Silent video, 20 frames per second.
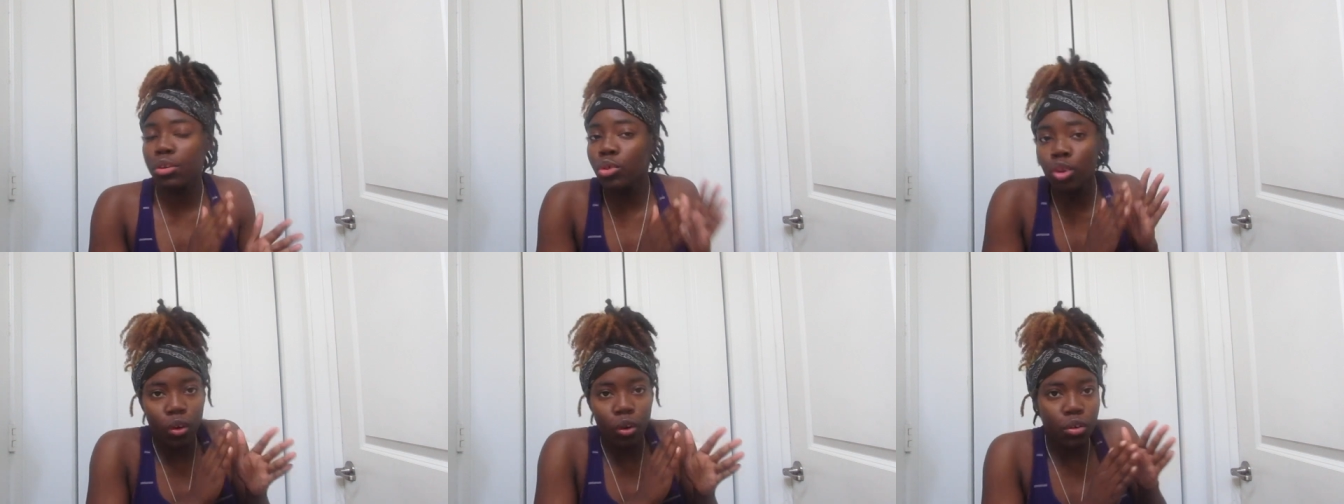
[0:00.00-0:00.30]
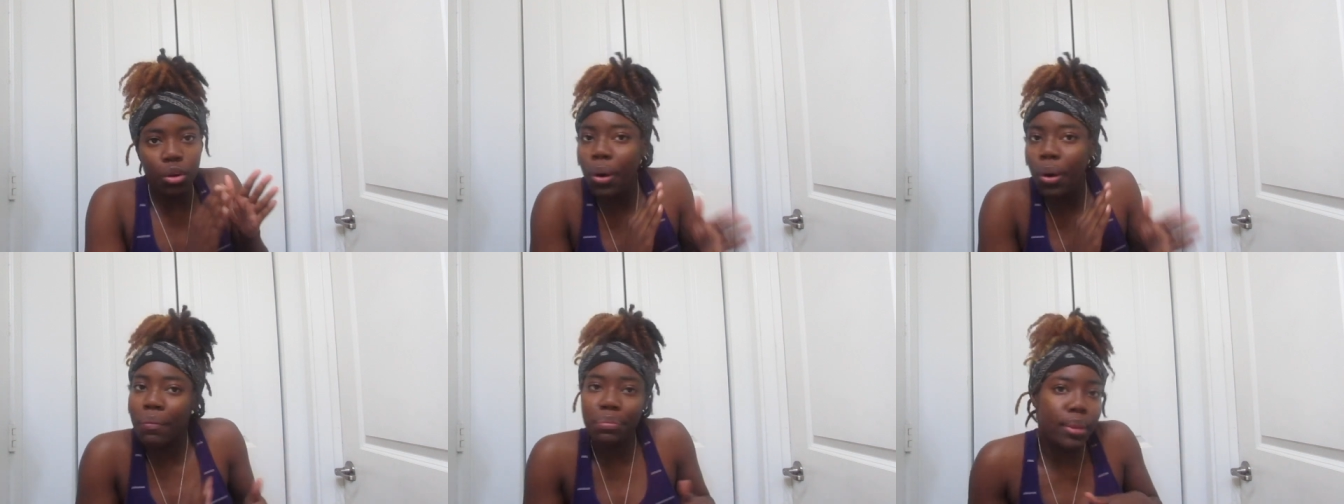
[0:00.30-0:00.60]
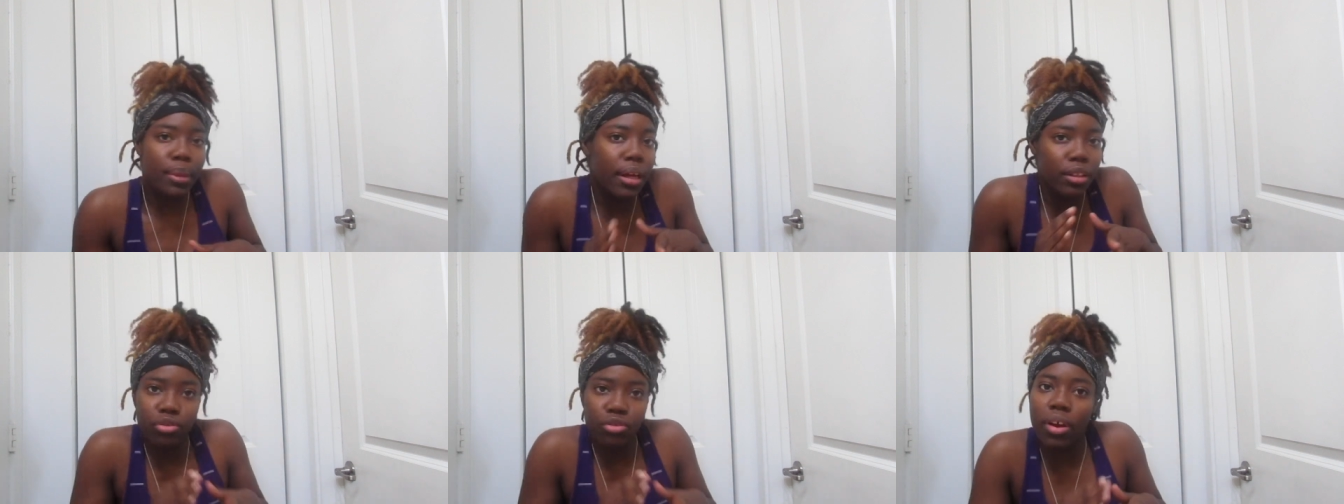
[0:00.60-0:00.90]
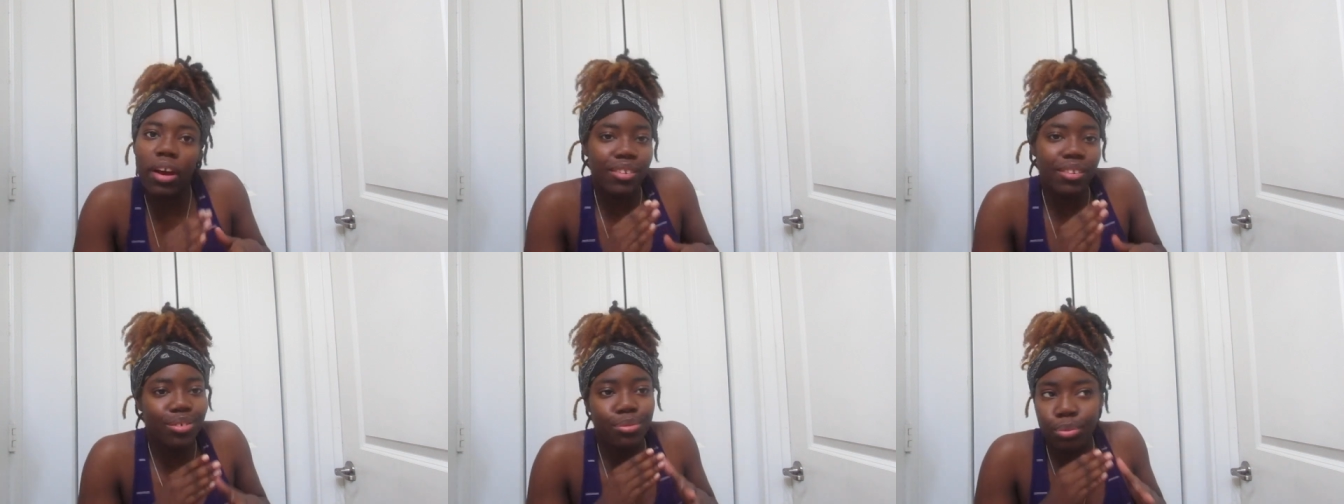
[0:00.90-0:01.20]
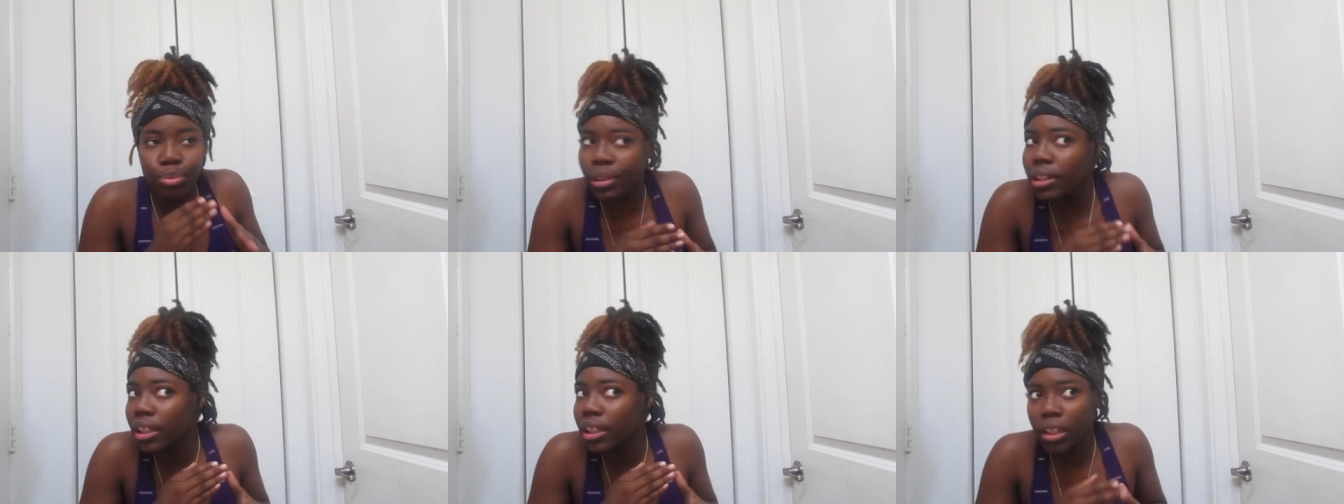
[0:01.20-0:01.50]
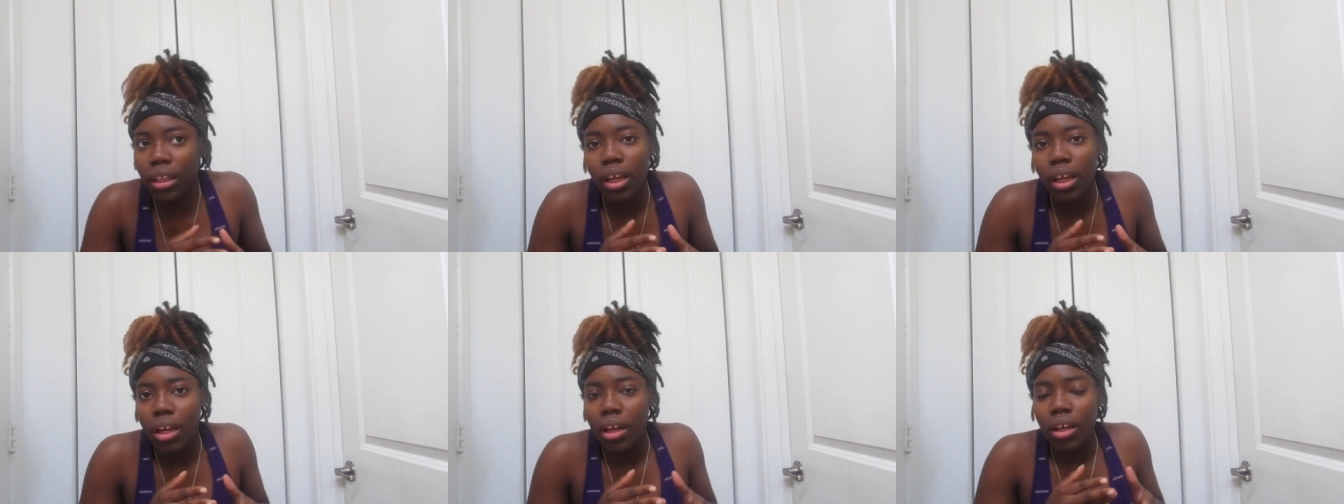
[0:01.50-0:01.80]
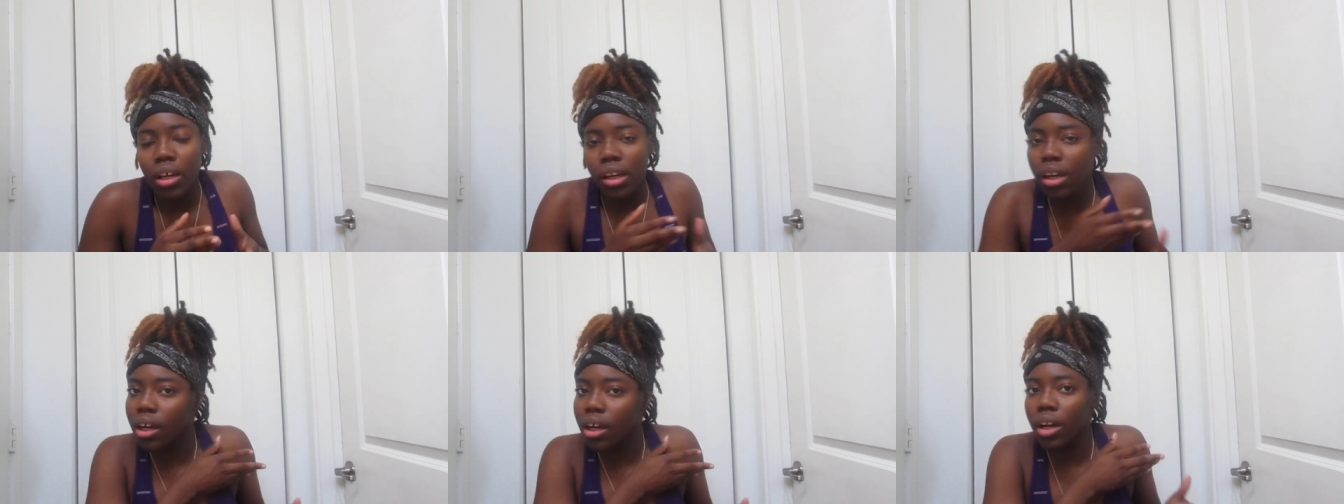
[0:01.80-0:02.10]
you don't know if that track's really
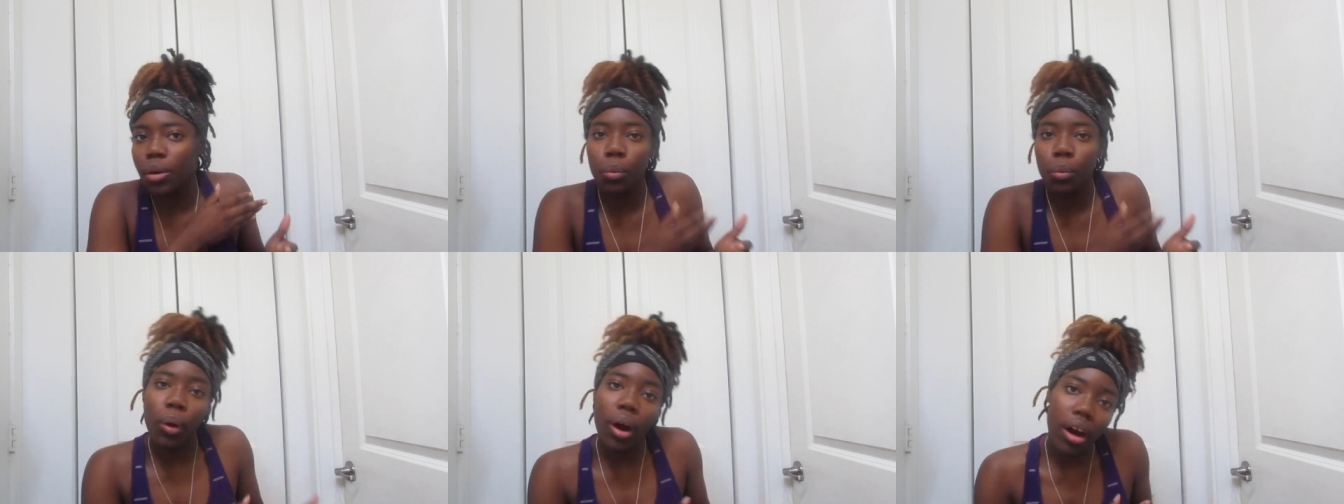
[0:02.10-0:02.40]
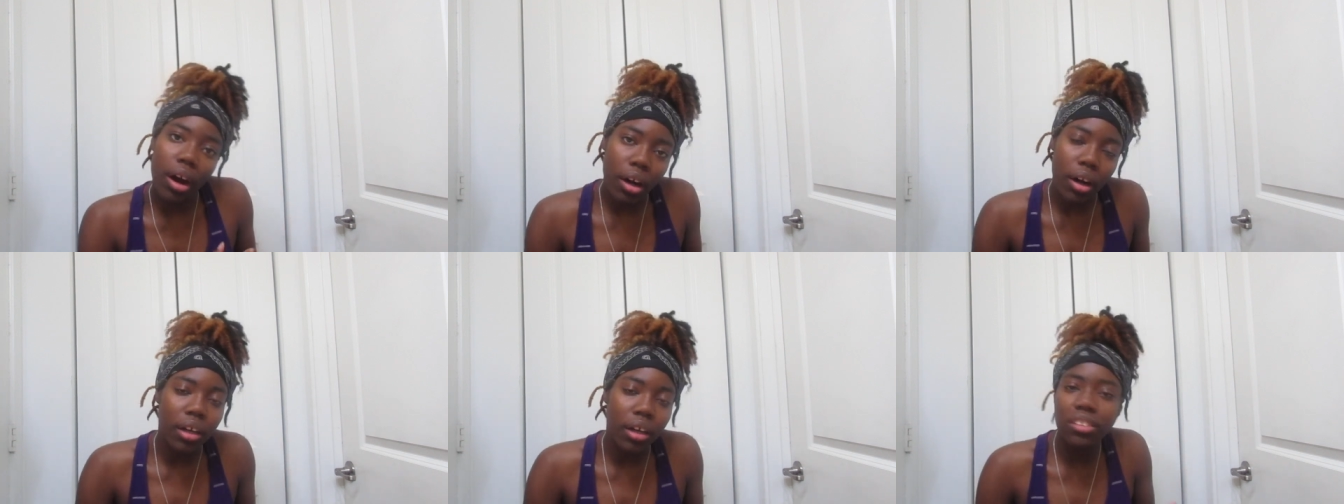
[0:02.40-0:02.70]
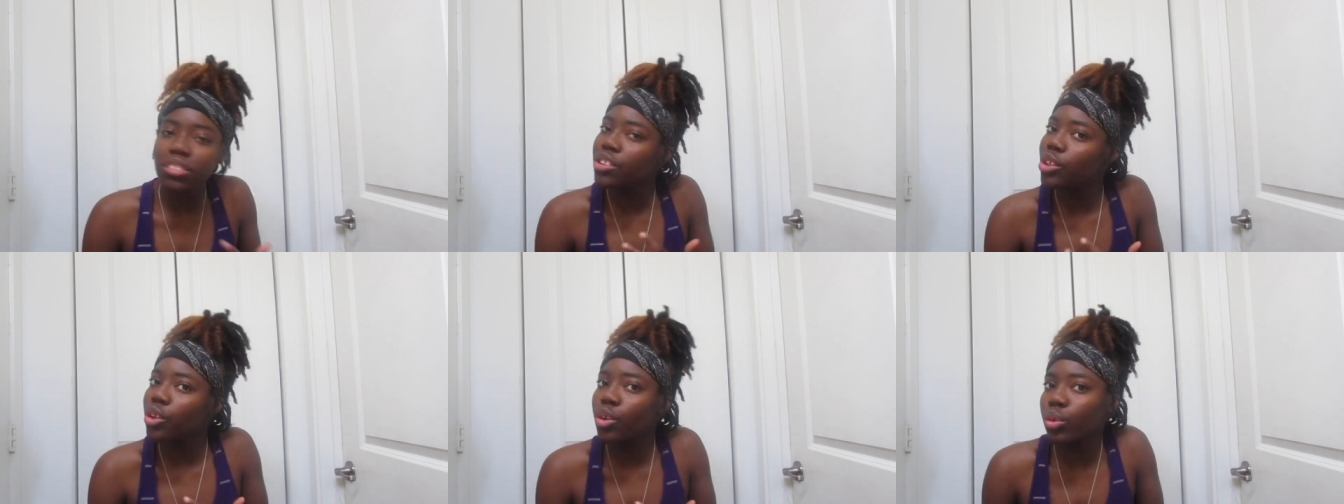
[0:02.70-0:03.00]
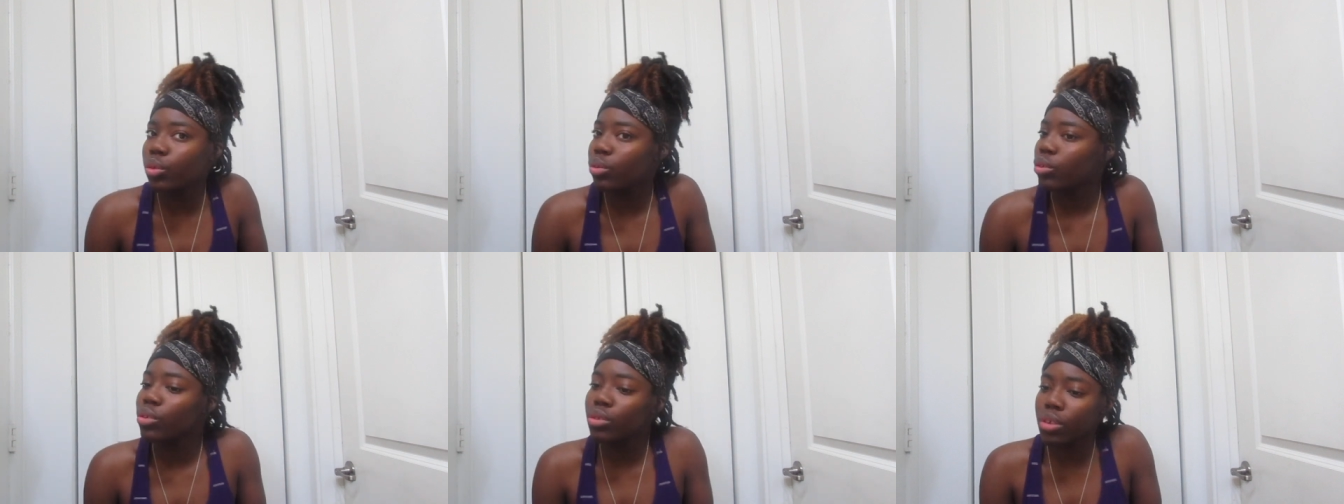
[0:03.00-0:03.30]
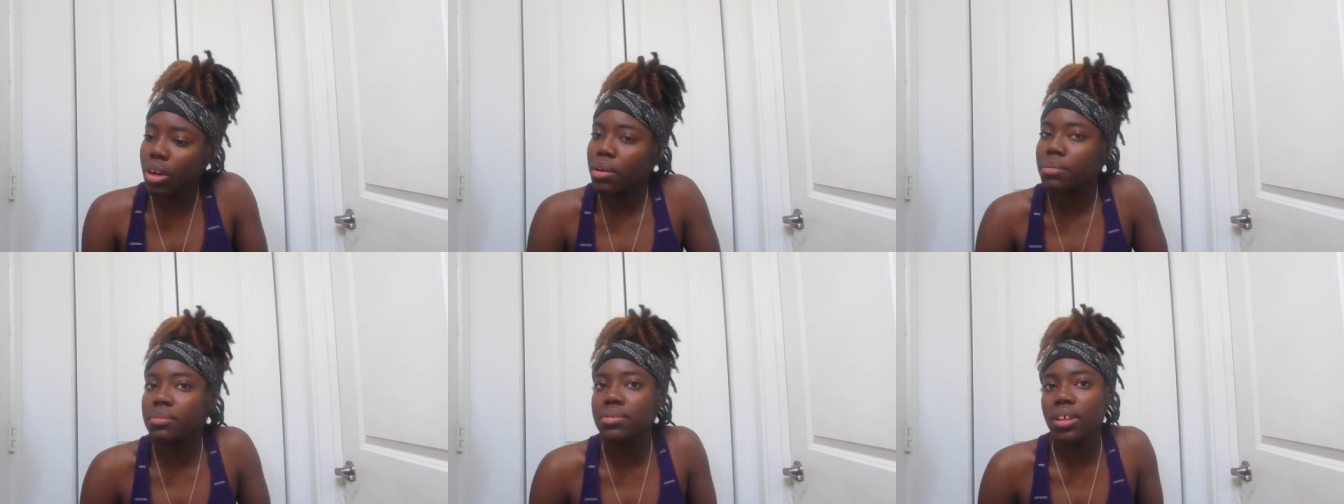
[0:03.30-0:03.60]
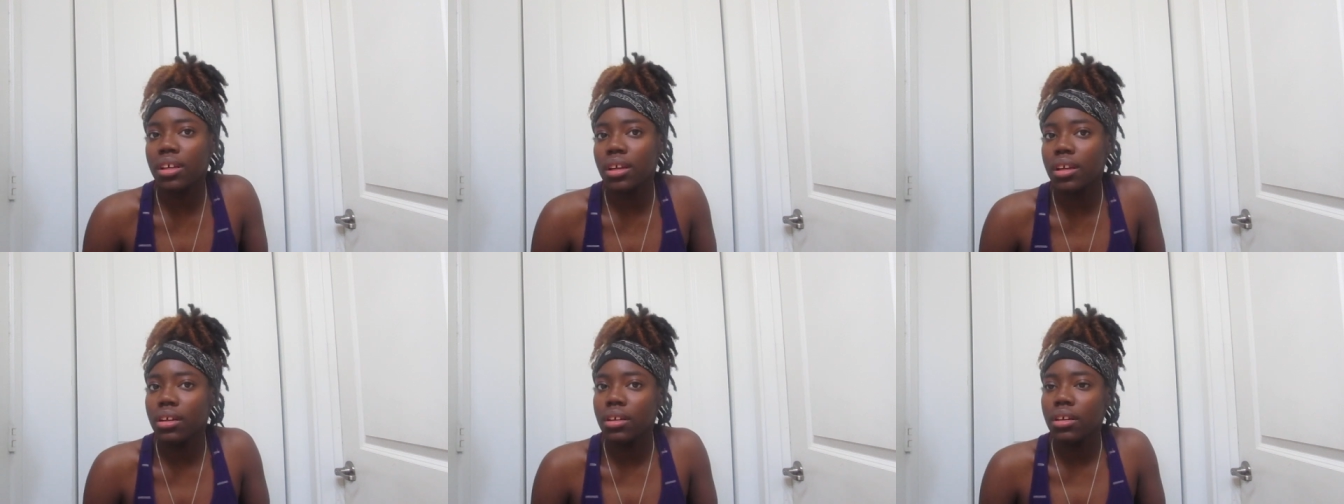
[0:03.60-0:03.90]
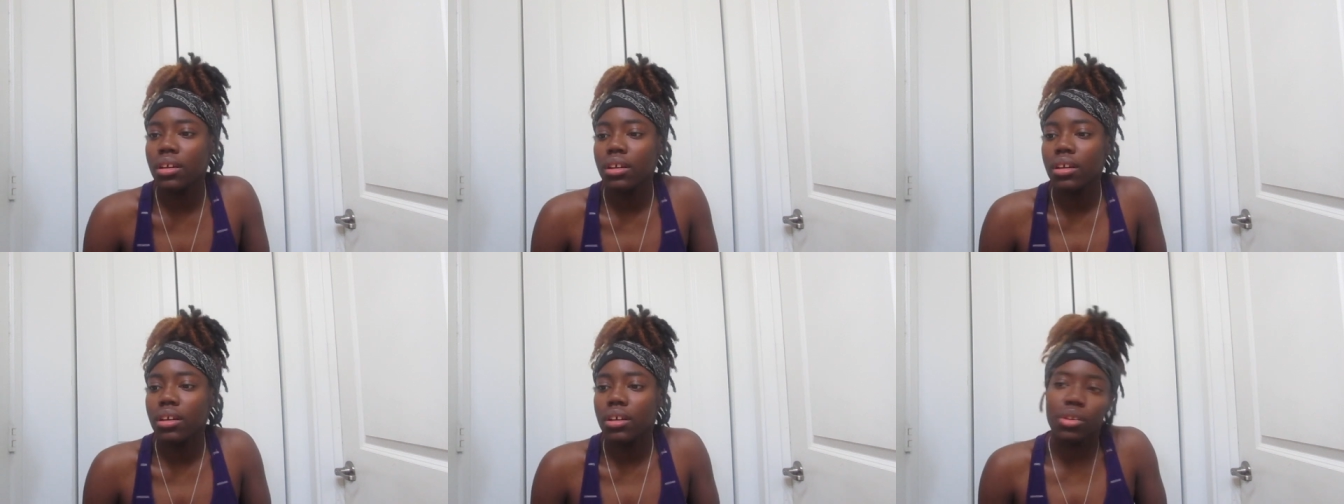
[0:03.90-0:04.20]
gonna work until you know what I'm
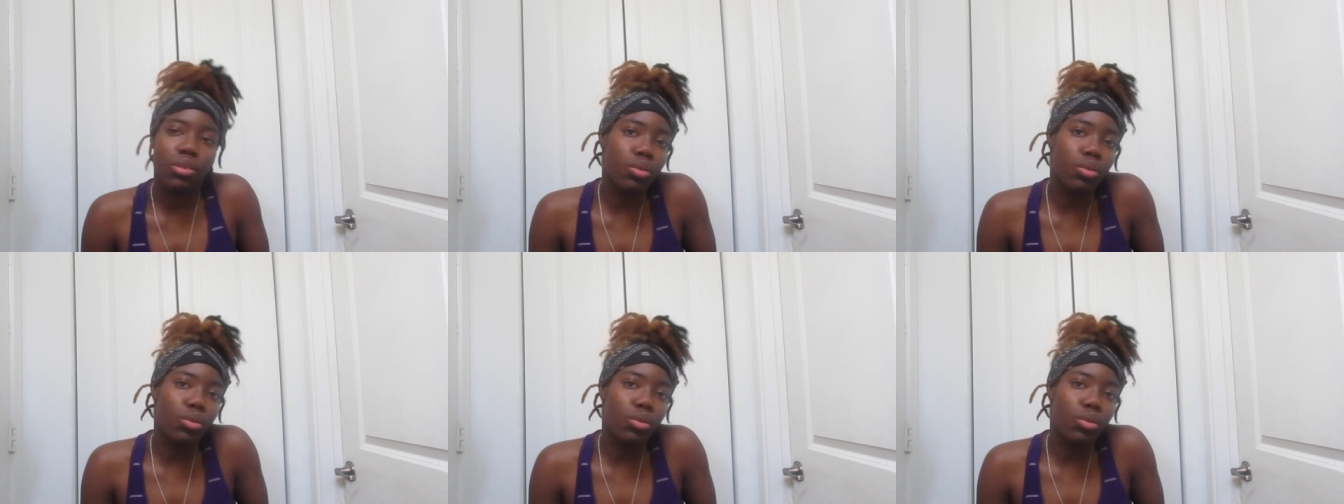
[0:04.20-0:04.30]
saying.